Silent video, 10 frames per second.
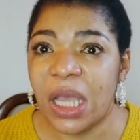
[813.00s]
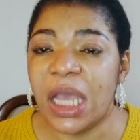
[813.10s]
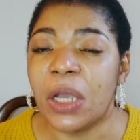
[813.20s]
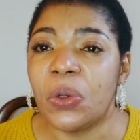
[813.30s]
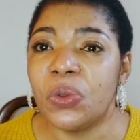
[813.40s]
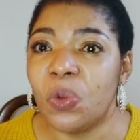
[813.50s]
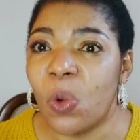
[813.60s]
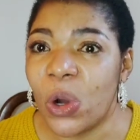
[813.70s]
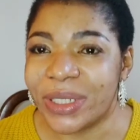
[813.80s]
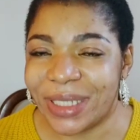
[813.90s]
and good
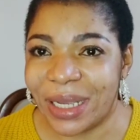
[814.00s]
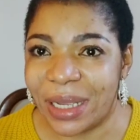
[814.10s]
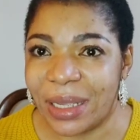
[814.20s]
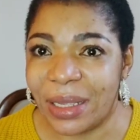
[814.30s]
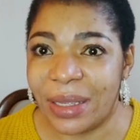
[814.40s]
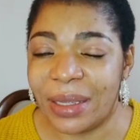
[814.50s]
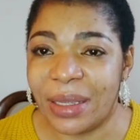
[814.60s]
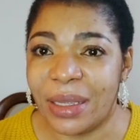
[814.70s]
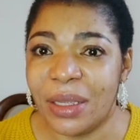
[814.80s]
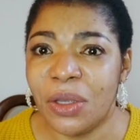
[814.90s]
water.
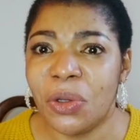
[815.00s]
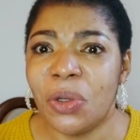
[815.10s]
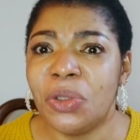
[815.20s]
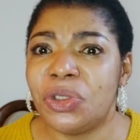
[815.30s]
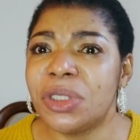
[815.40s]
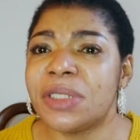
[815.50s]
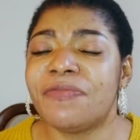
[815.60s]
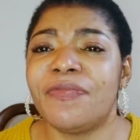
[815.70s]
Just